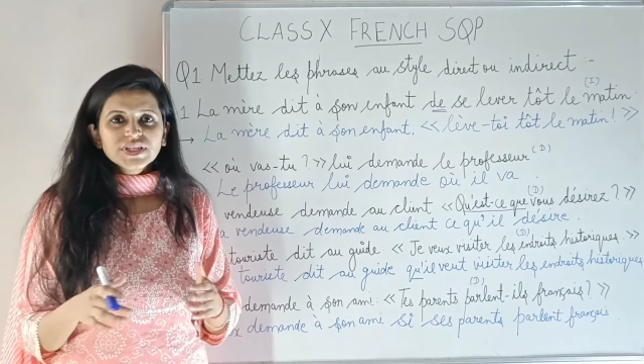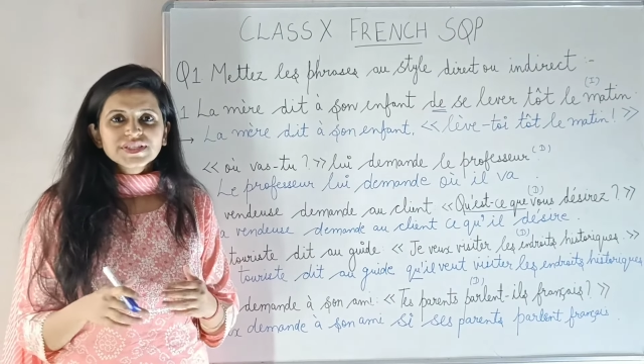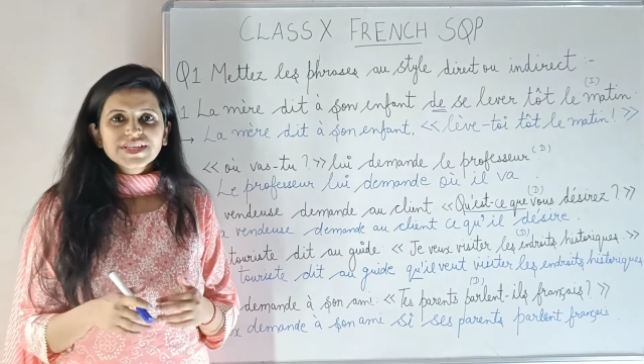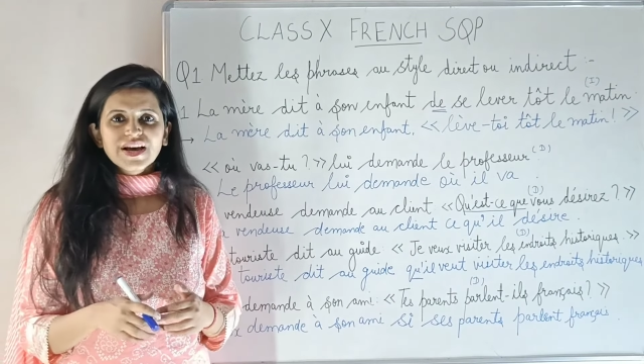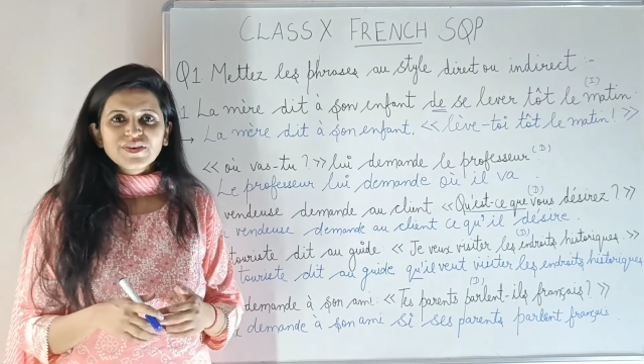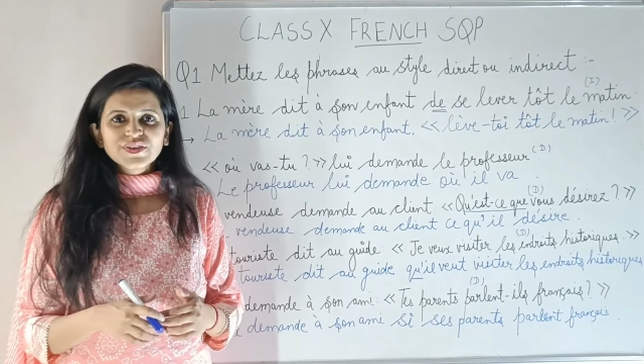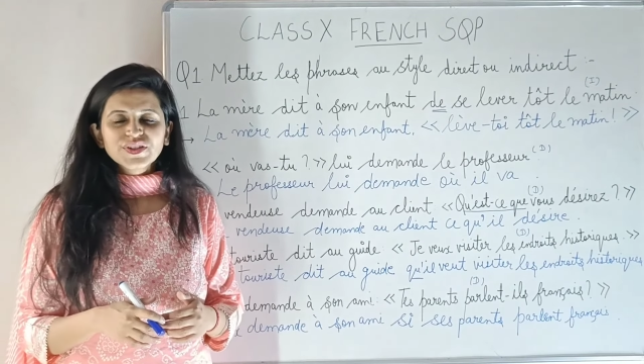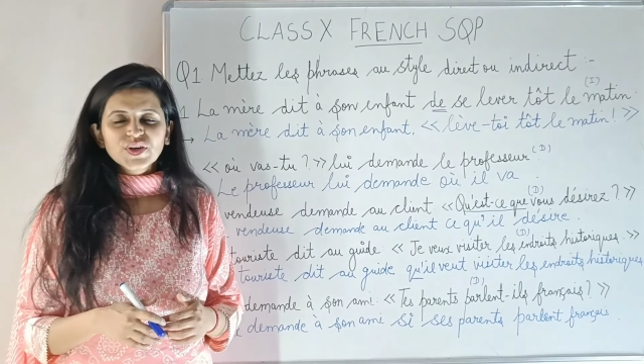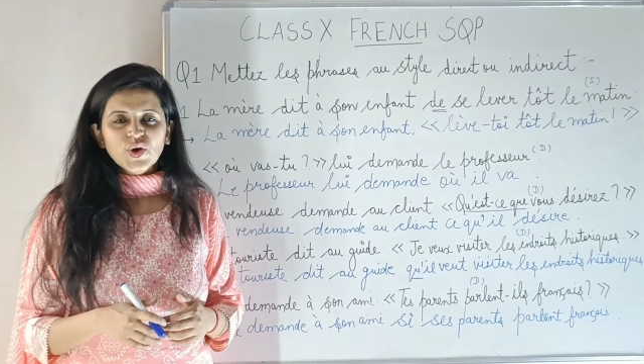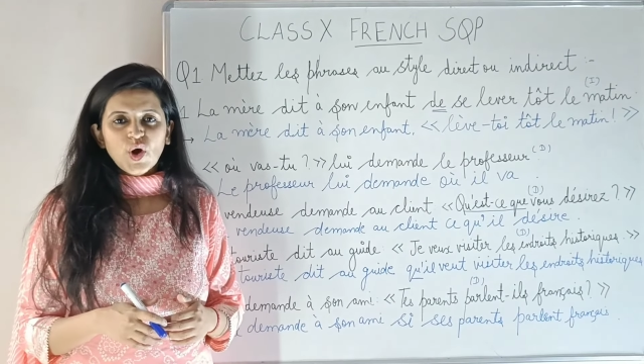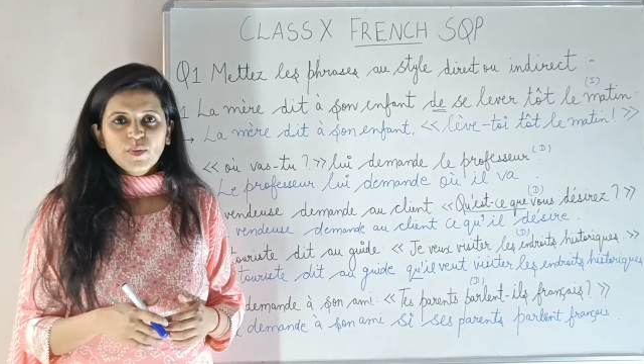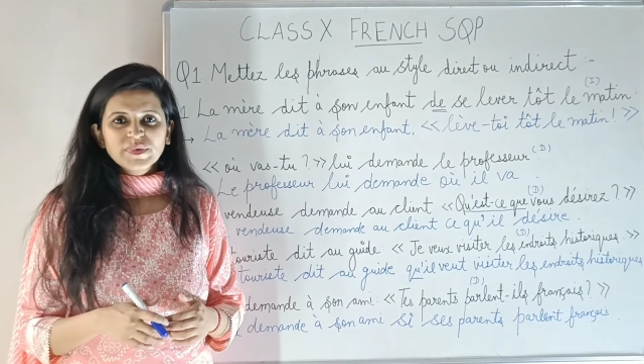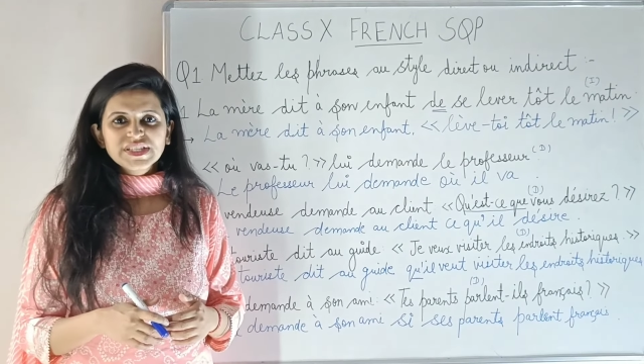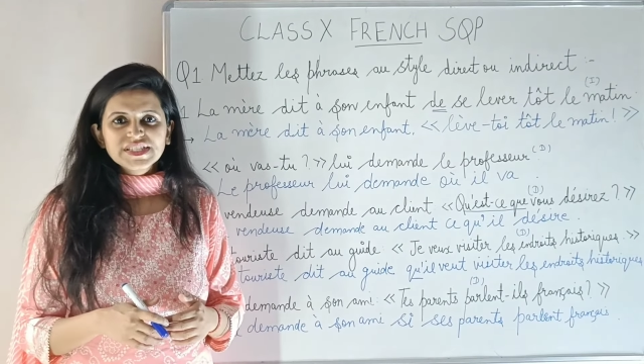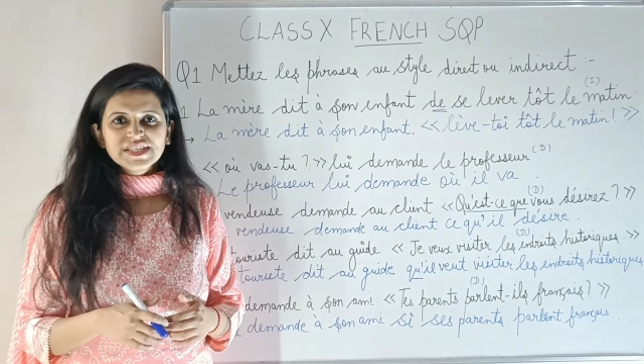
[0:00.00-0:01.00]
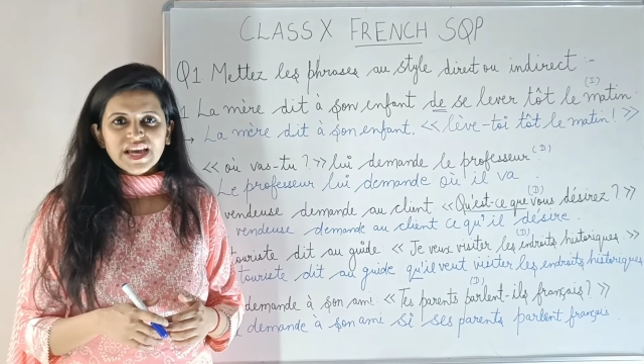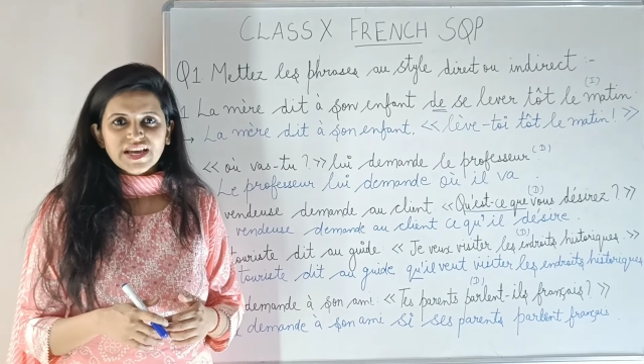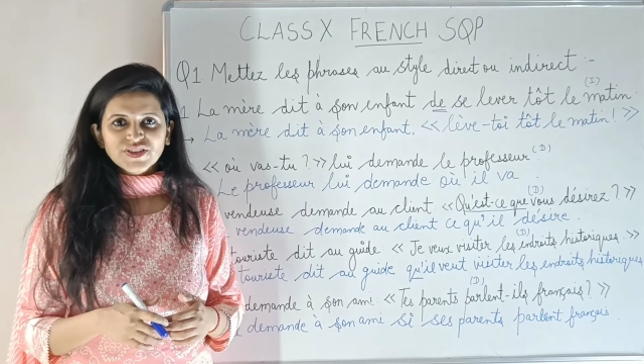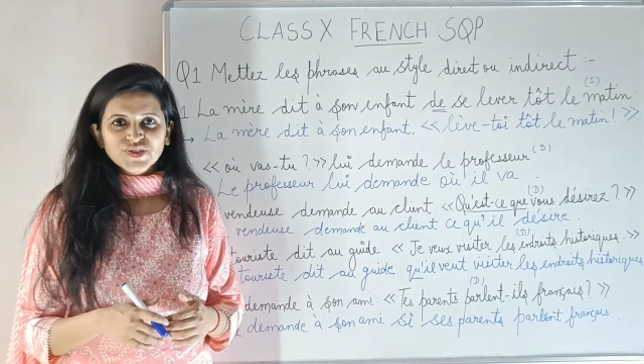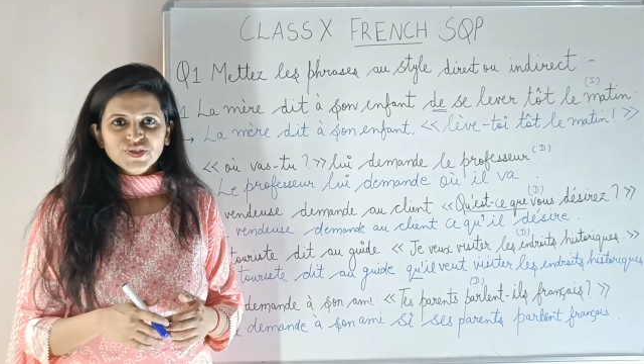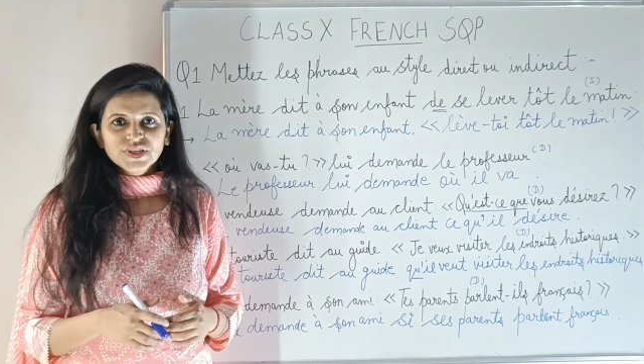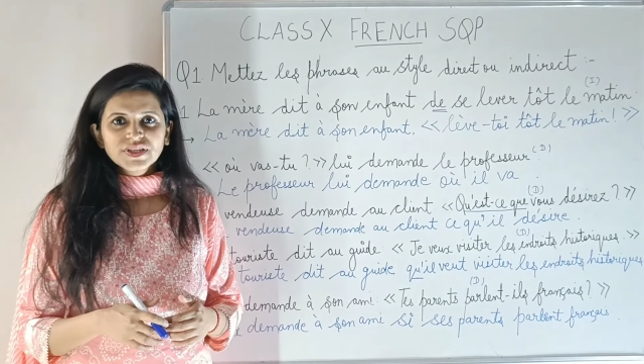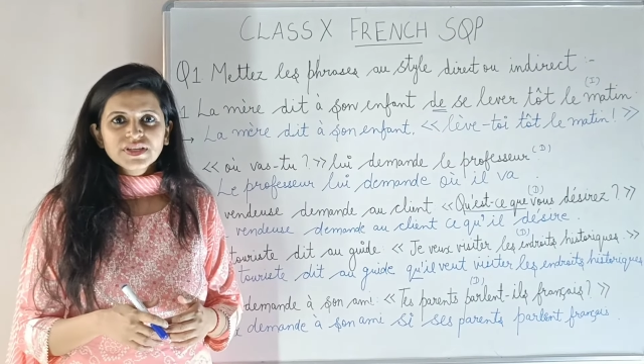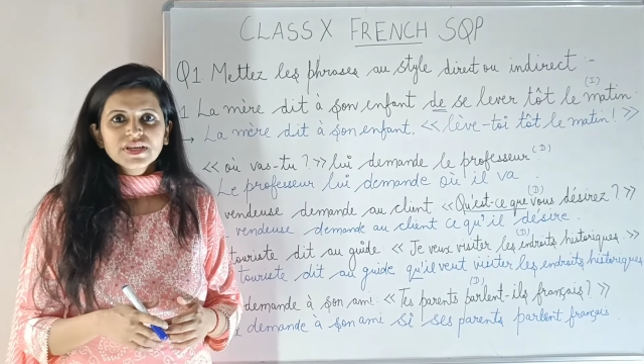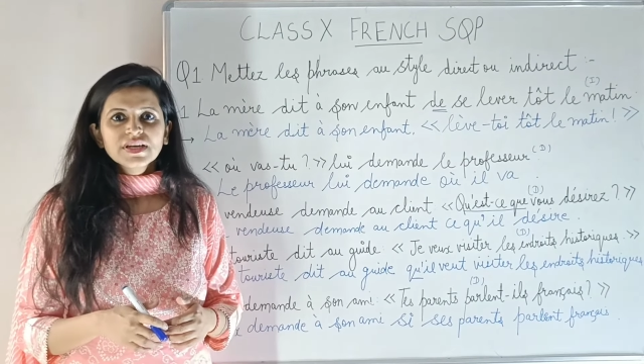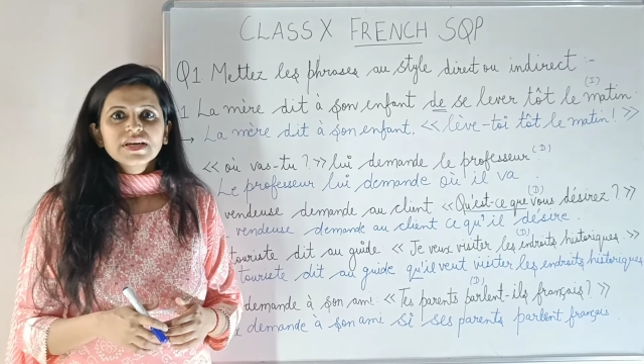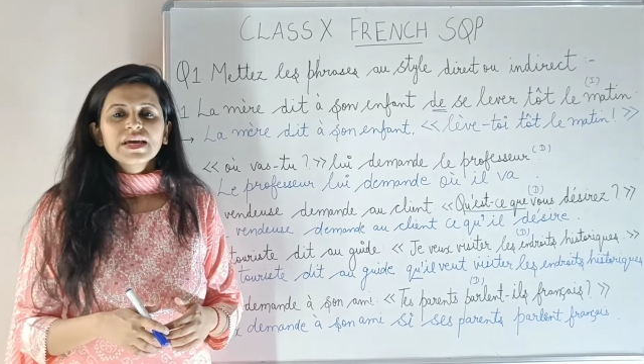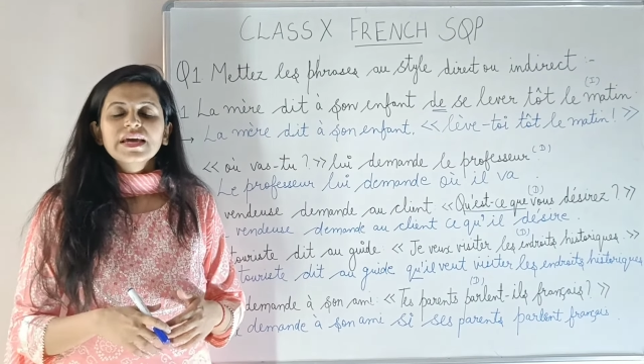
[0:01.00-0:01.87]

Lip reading: it down in the comment section.